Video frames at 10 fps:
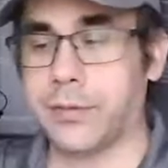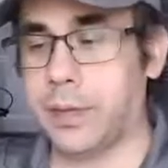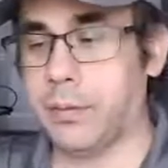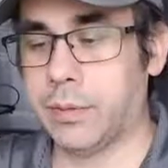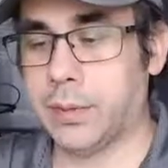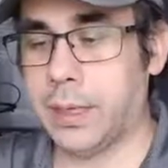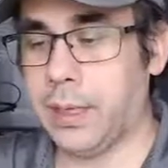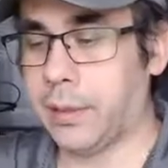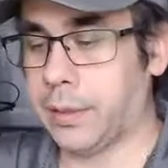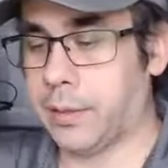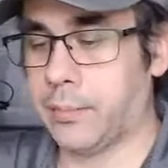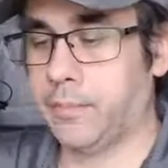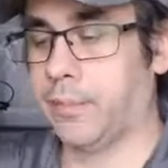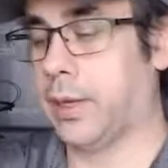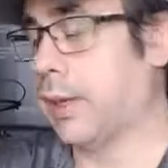They will take a
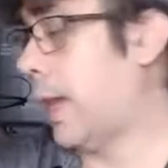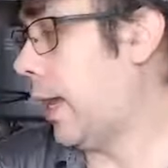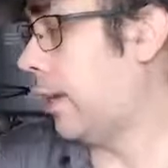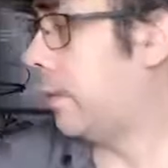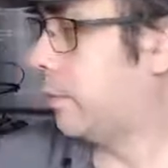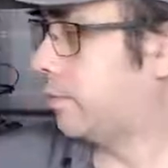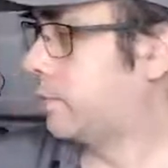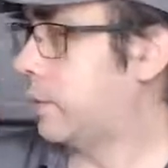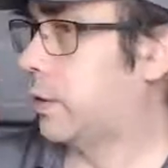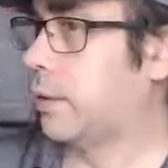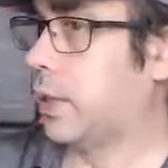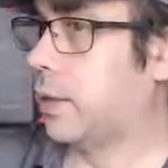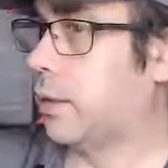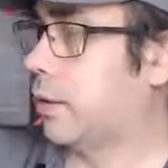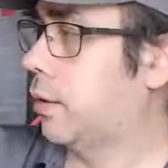can,
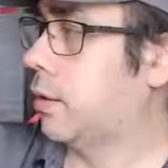like